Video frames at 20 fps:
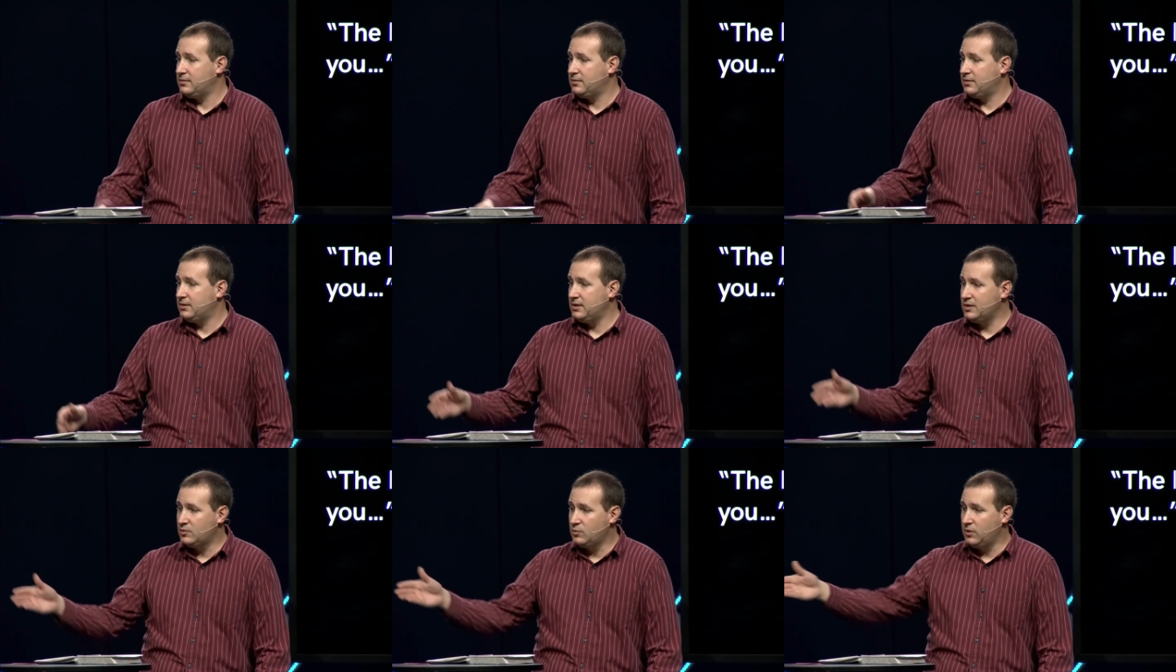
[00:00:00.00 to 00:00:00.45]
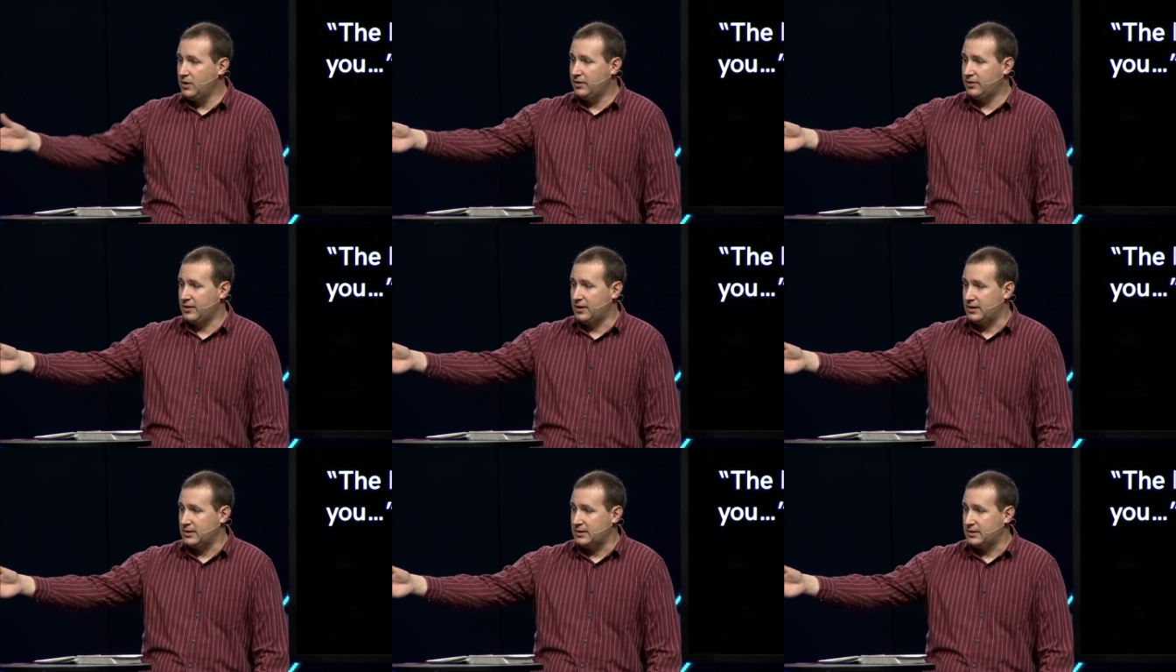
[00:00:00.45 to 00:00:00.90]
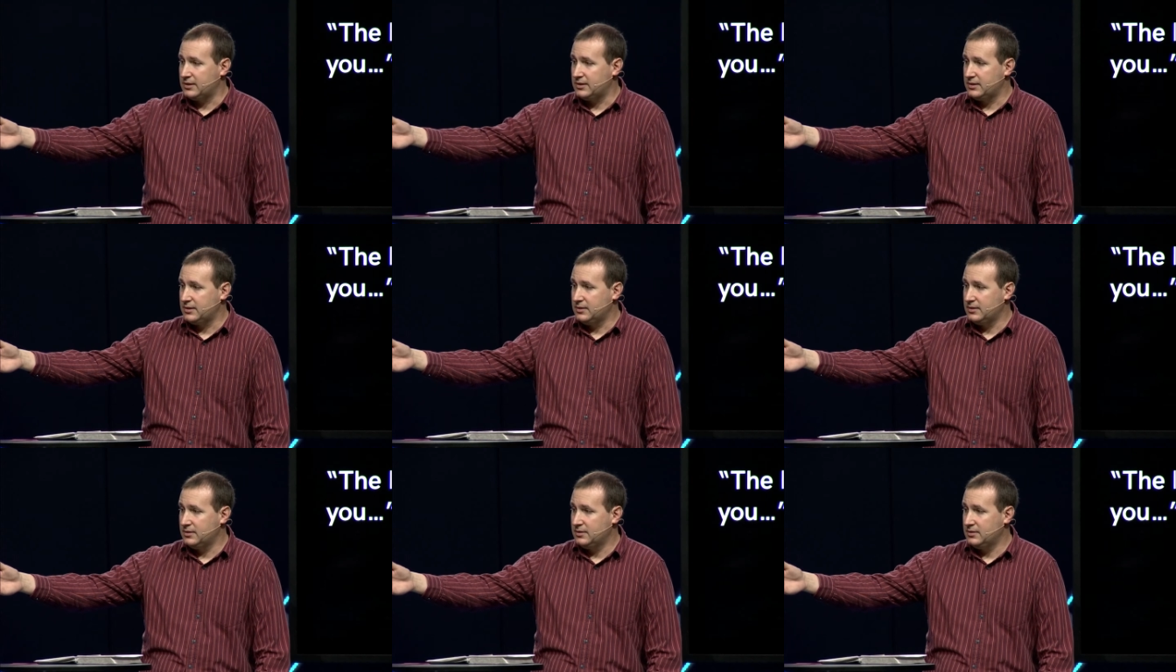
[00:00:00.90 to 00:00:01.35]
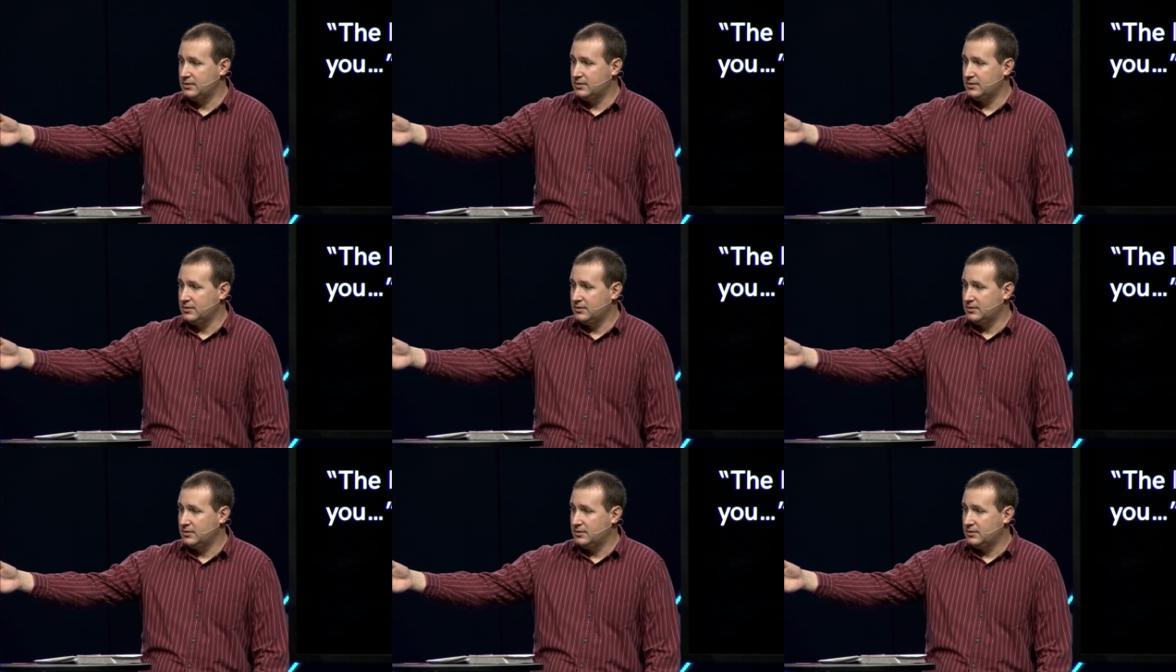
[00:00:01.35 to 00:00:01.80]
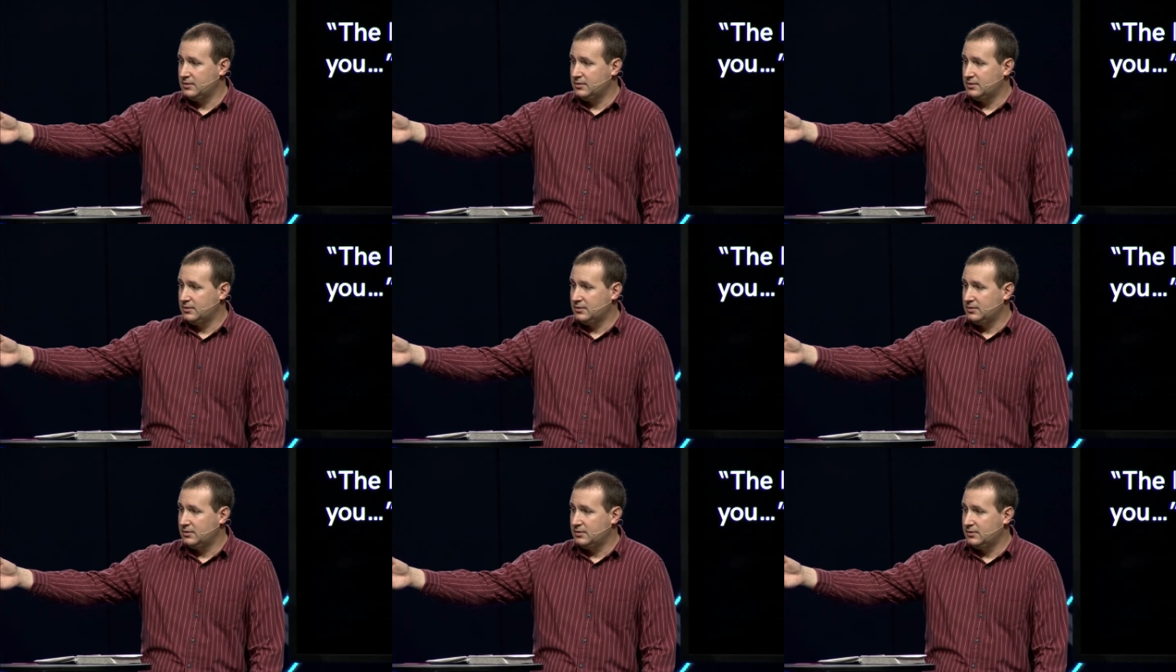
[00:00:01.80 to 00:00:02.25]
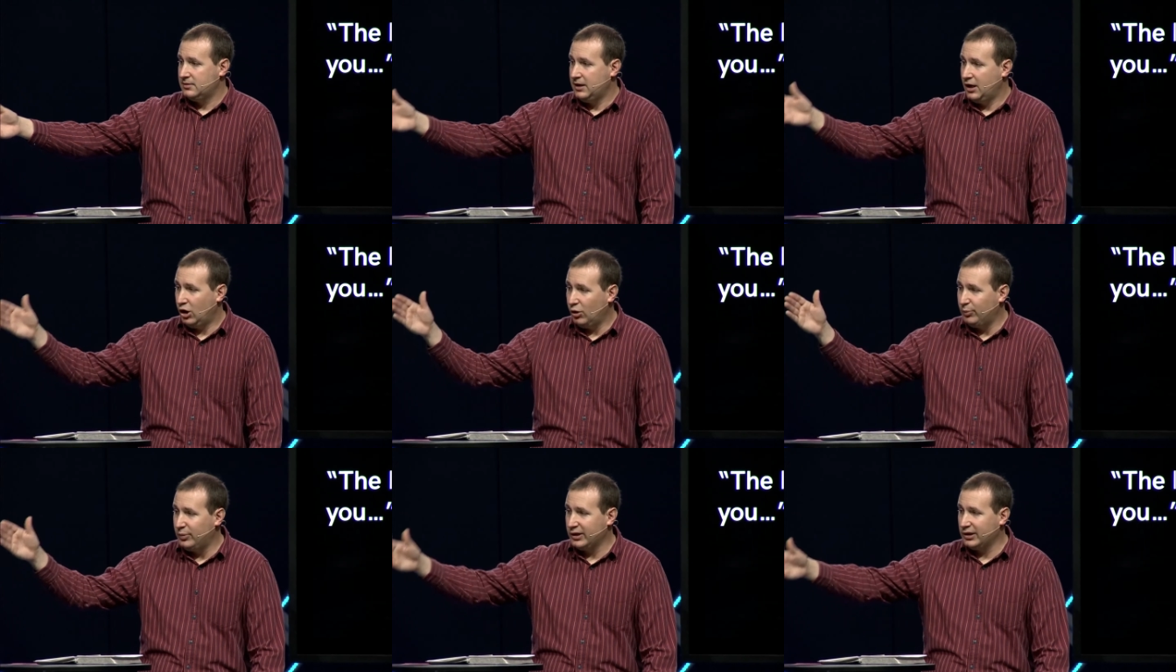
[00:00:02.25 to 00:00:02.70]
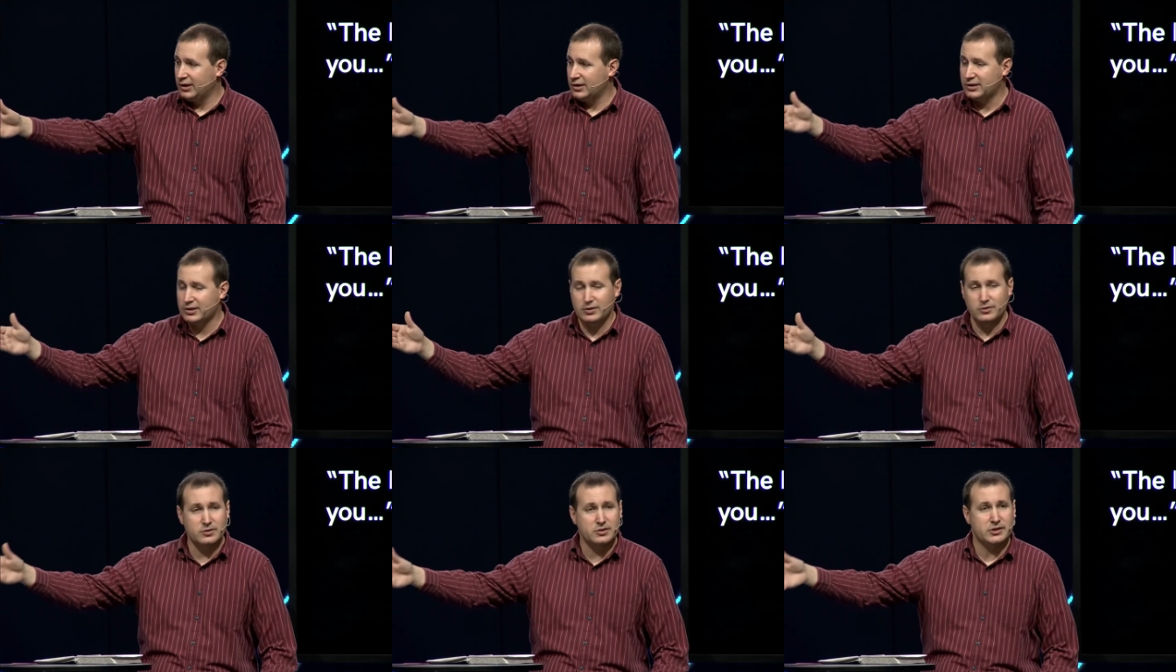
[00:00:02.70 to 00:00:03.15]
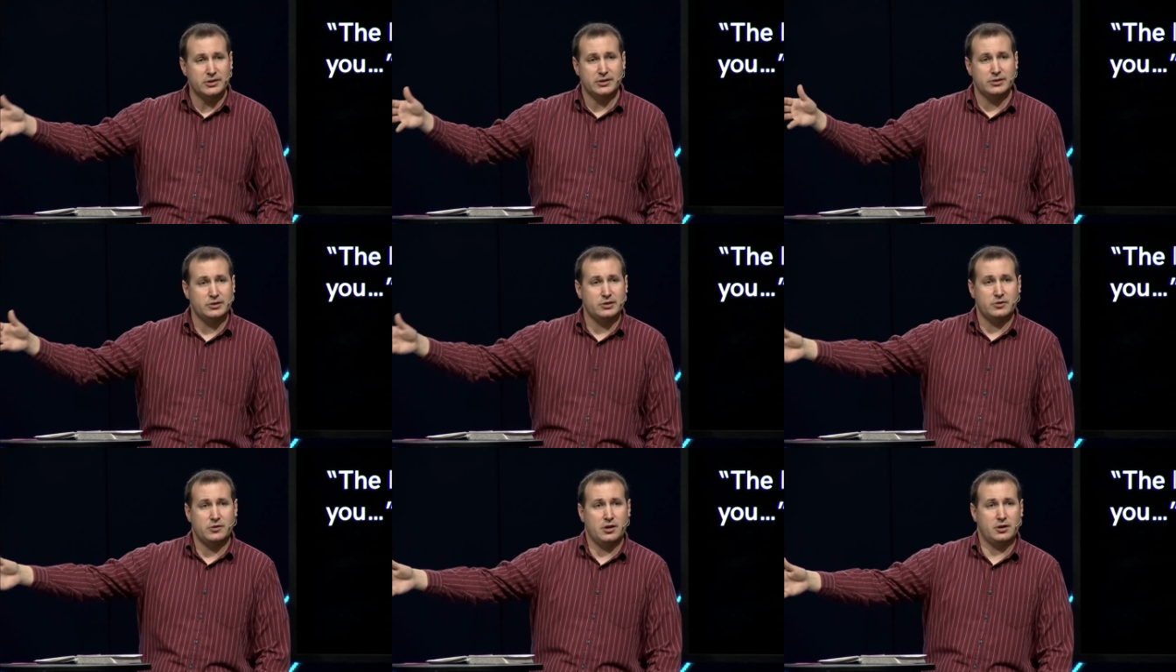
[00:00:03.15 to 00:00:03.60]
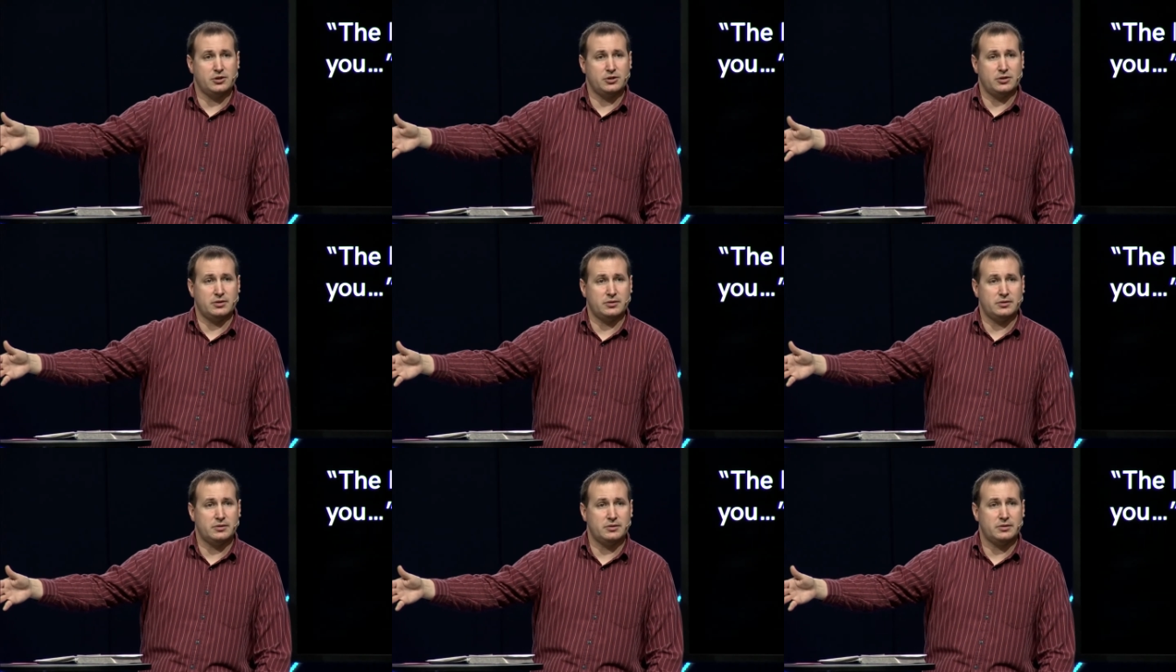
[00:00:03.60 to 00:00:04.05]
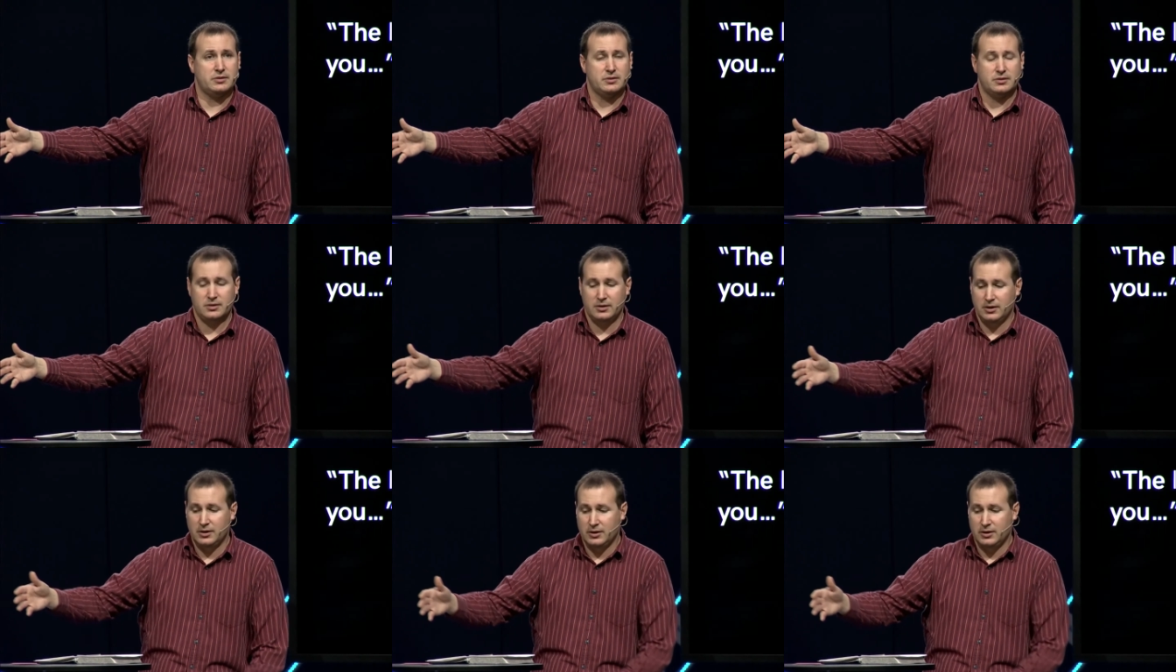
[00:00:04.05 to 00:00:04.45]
He's with us, helping us use the instructions